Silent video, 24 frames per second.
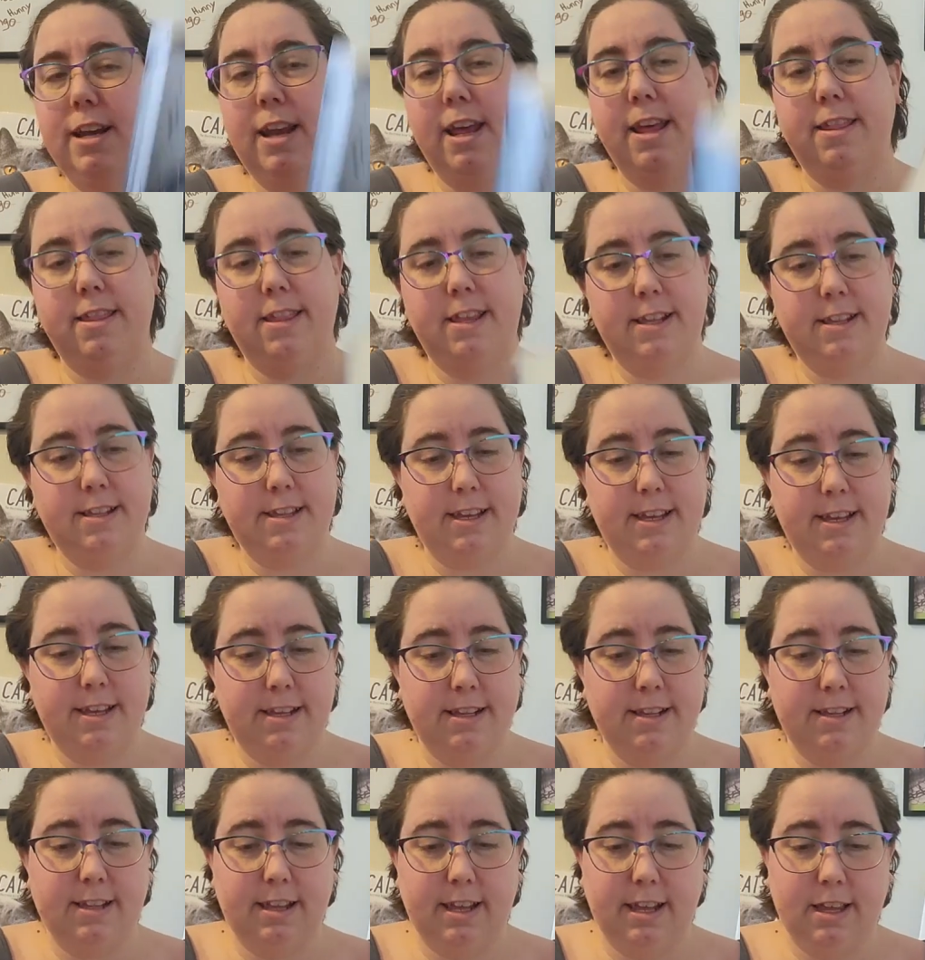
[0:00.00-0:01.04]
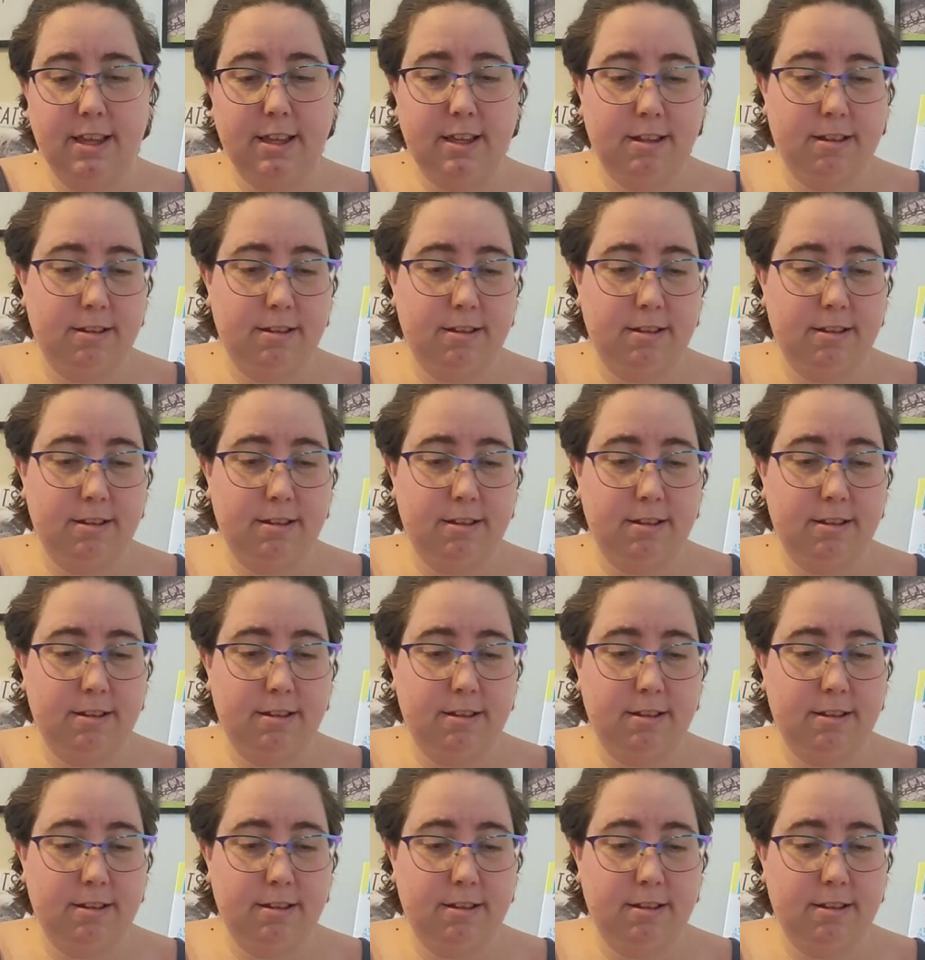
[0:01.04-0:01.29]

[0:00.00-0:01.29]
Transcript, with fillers: and this is like